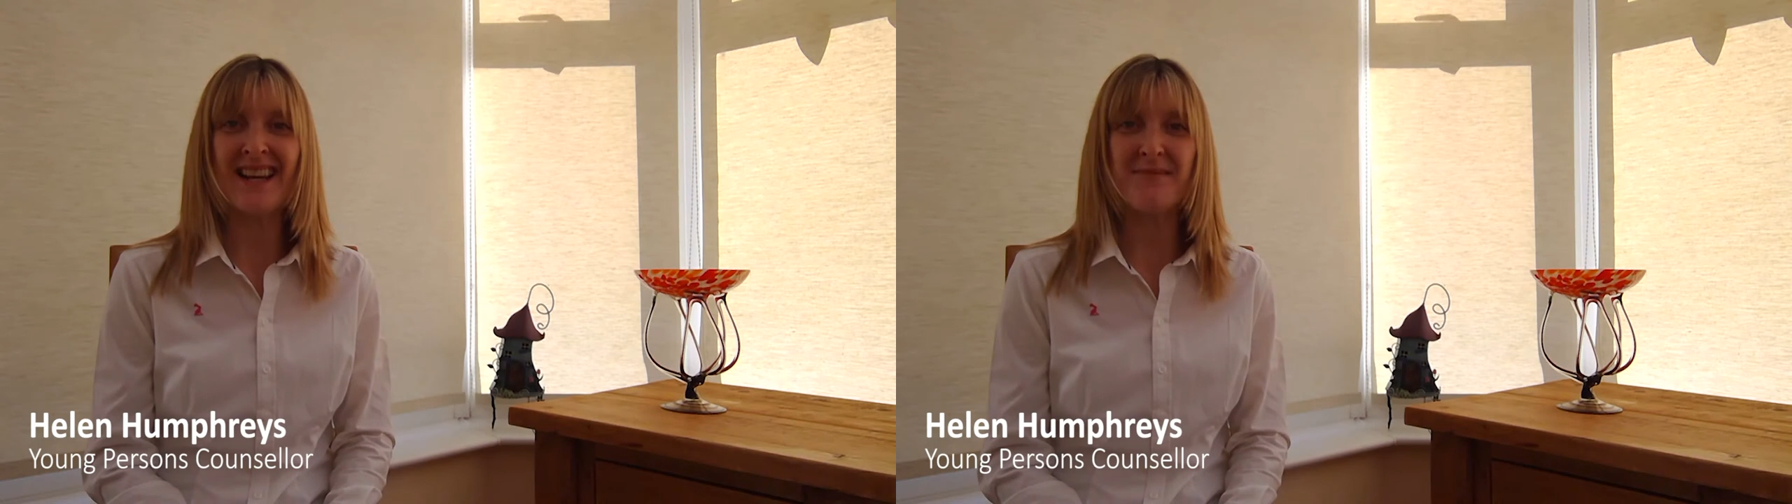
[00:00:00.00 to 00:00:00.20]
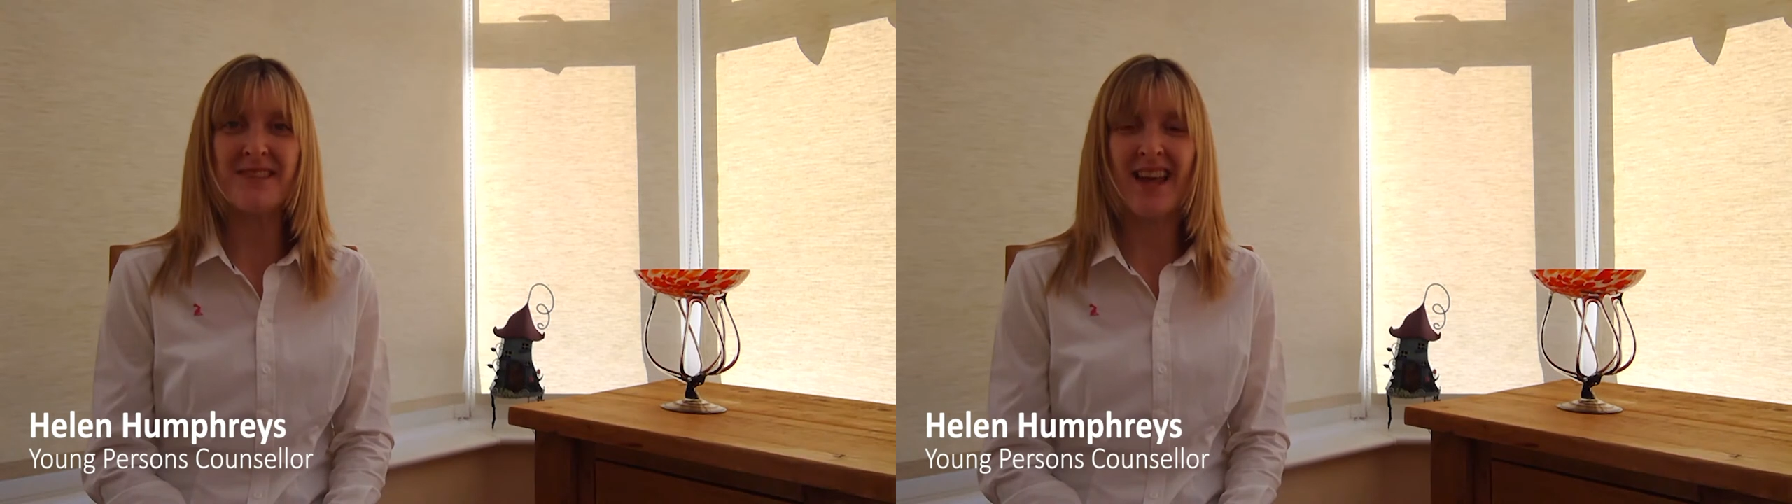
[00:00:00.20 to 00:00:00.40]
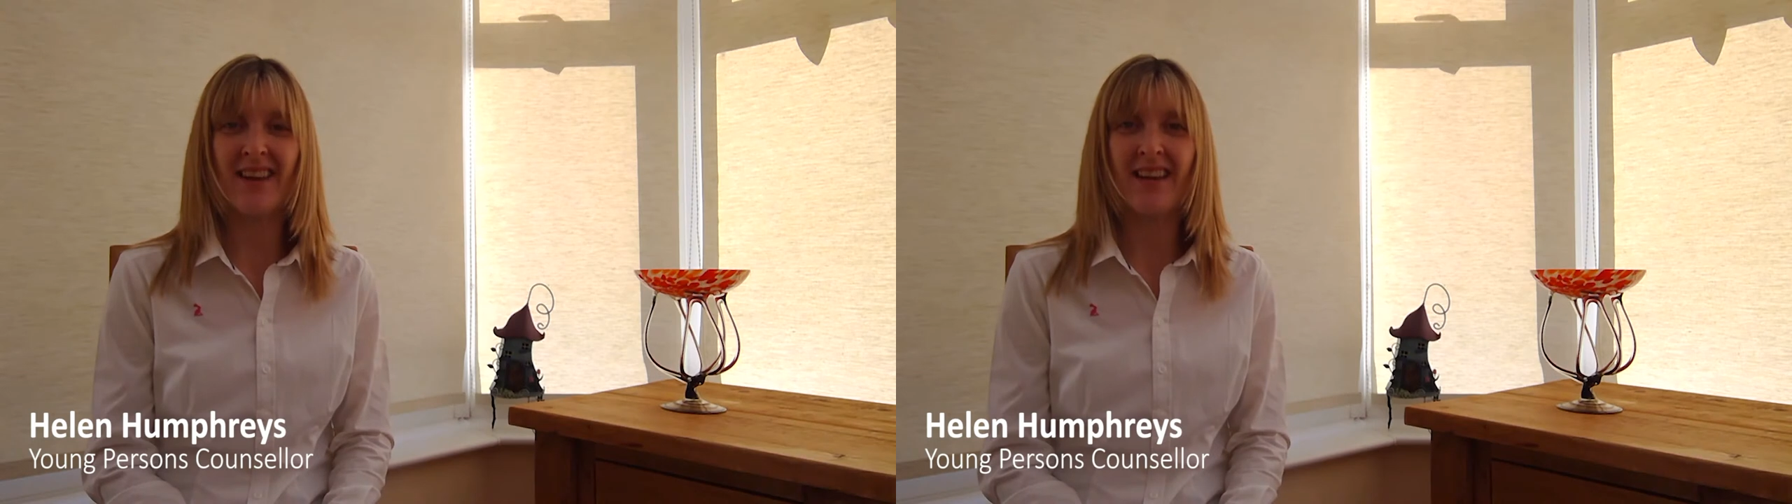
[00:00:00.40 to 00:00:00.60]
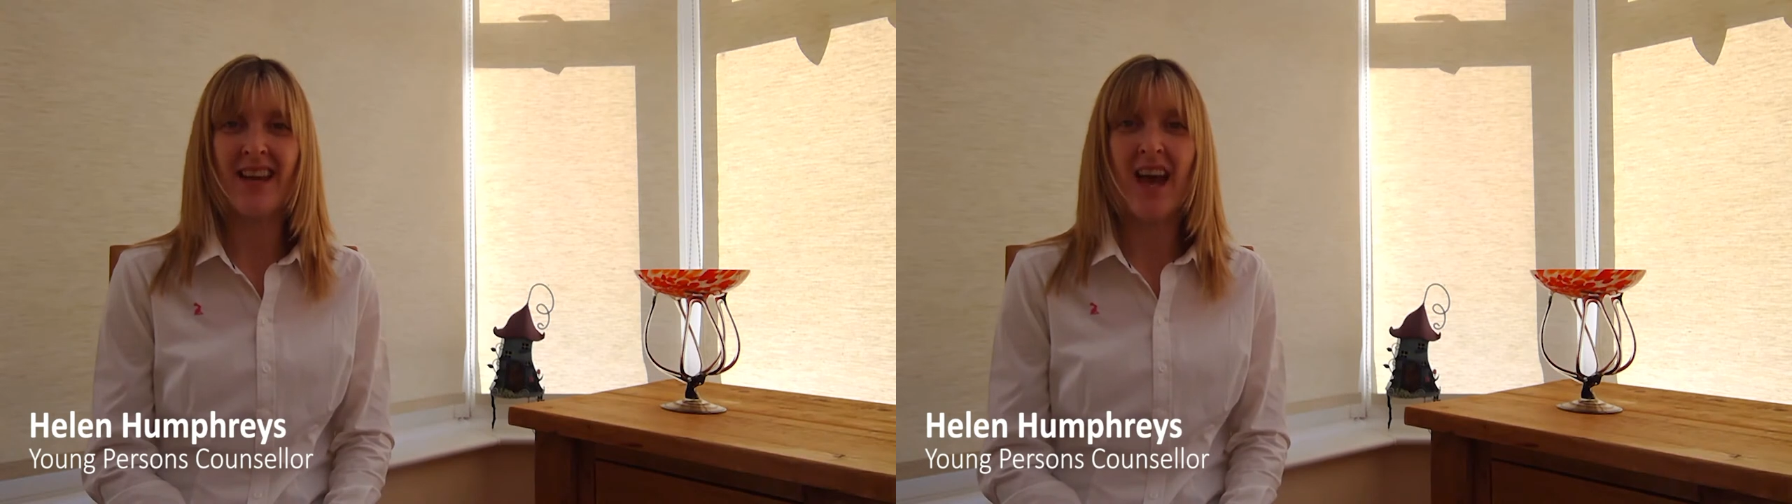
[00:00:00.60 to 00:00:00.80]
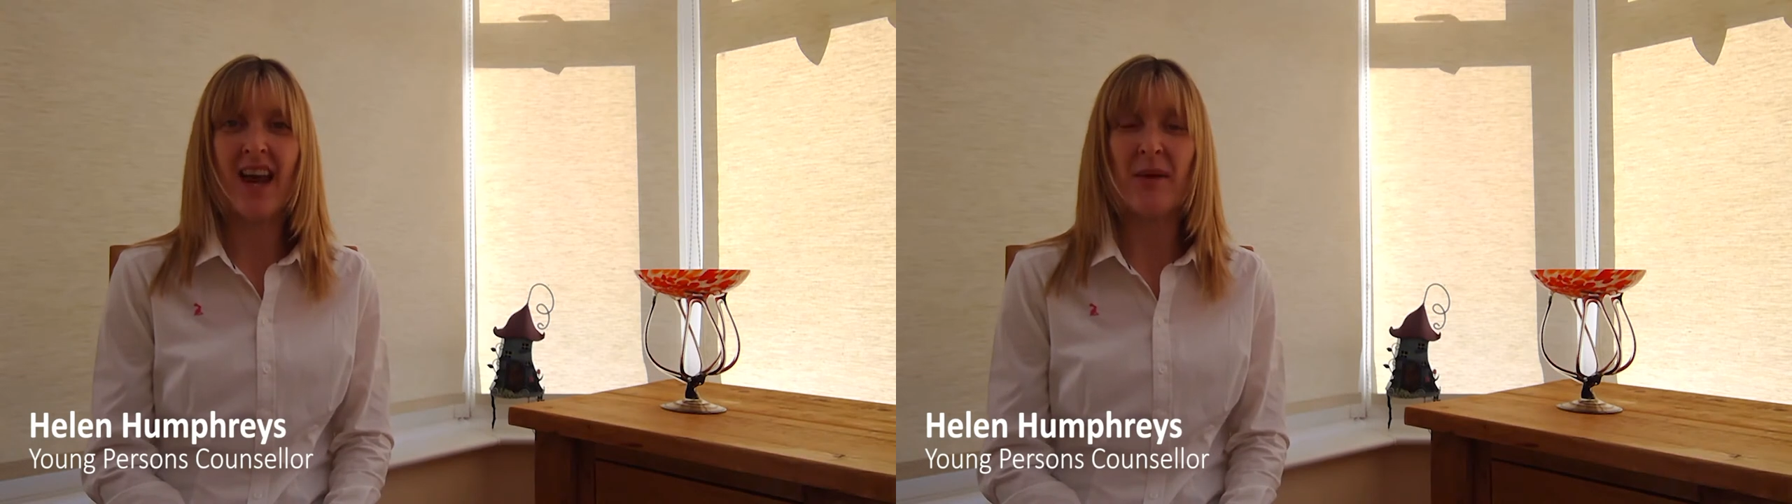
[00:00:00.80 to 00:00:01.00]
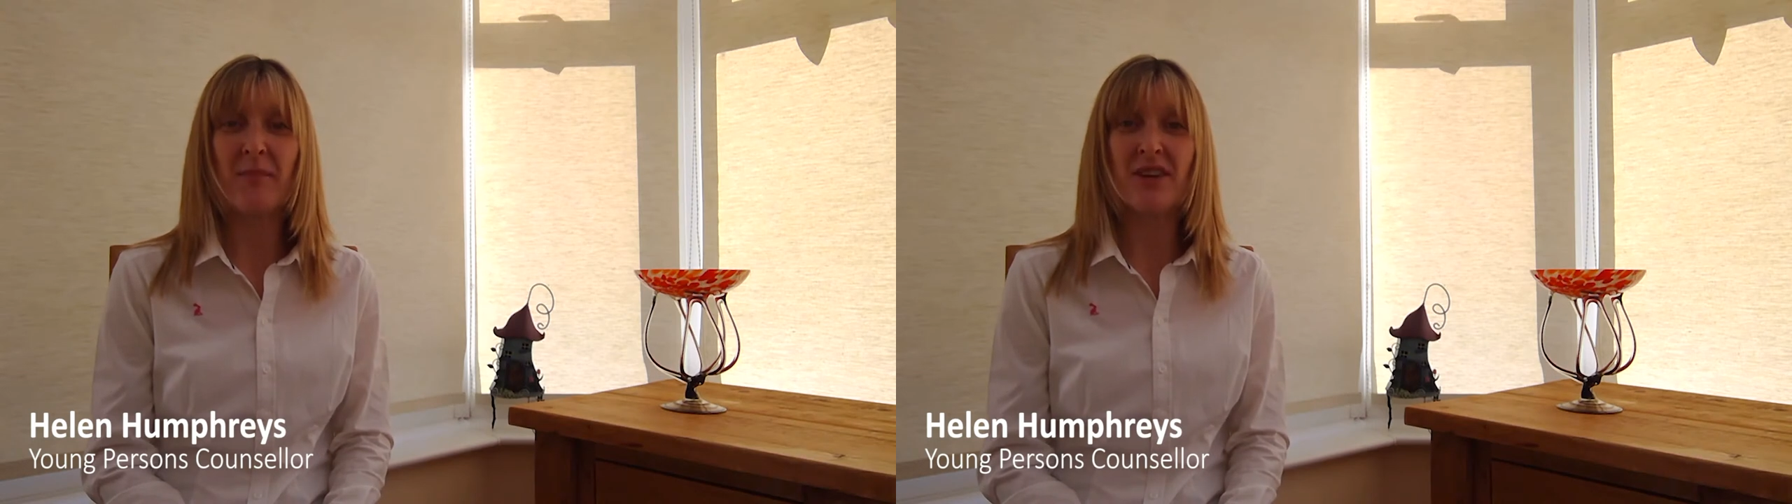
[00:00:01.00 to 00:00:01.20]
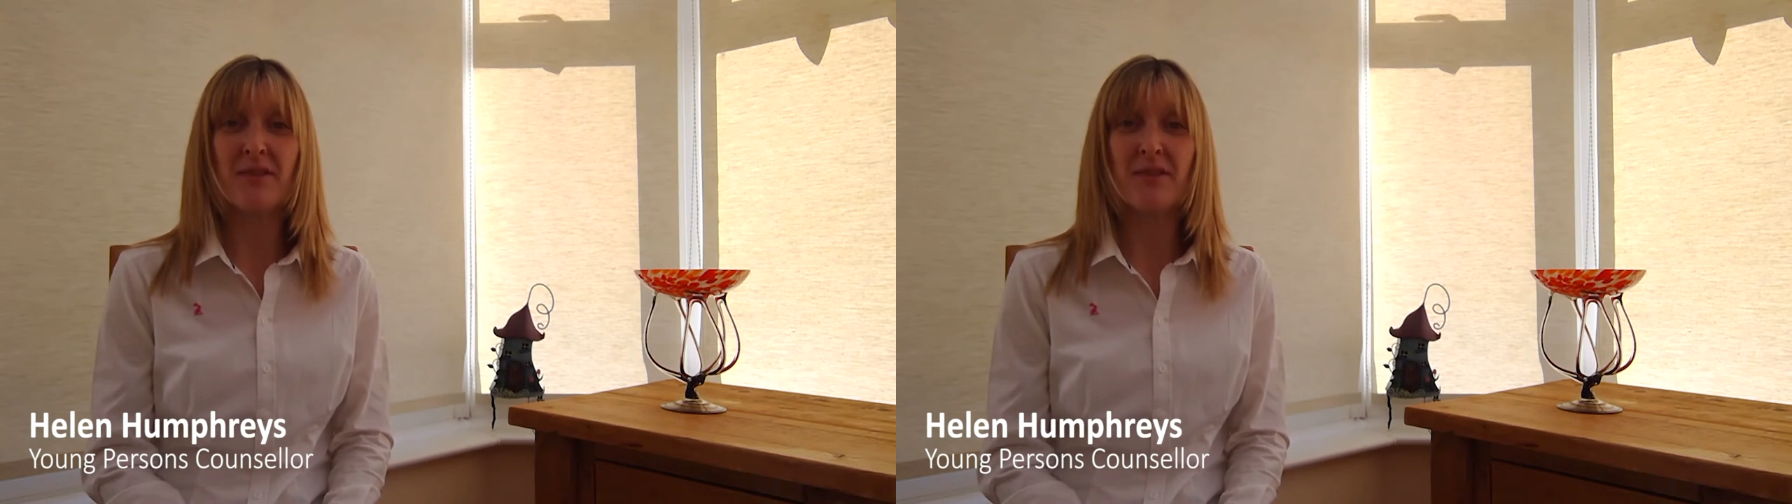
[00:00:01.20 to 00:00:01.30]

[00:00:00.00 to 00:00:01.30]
name's Helen and I'm a